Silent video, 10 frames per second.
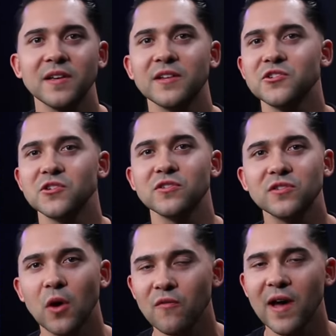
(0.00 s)
It's just
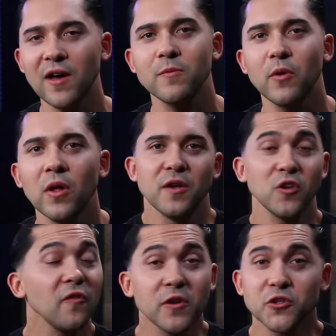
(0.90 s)
so valuable. So
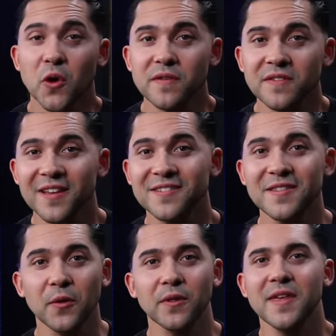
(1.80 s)
if you enjoy this lesson,
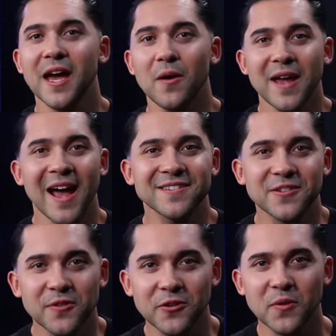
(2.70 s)
the only thing I would ask
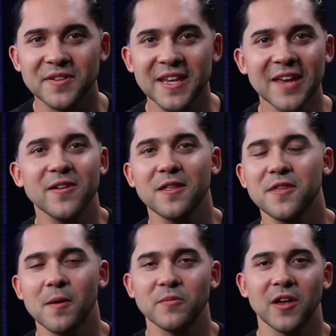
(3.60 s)
you to do is give it a
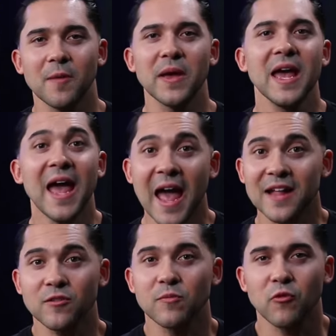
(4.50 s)
thumbs up
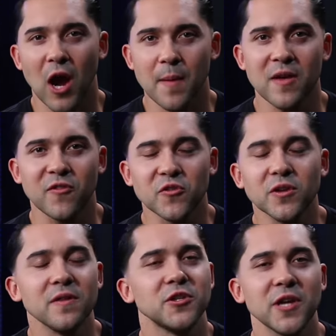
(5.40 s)
and subscribe if you're new
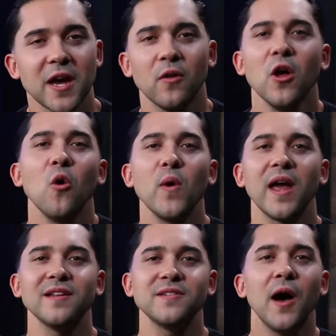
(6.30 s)
to the channel. We
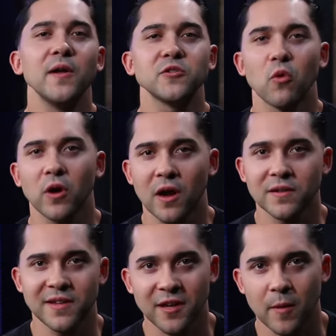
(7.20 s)
got tons more
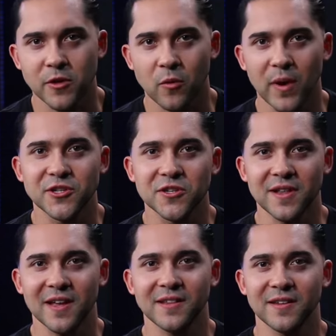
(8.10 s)
content coming your way just
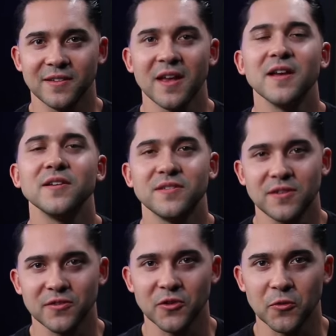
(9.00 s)
like this. See
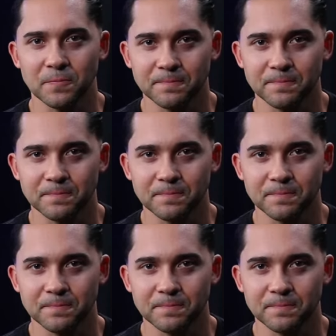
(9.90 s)
you soon.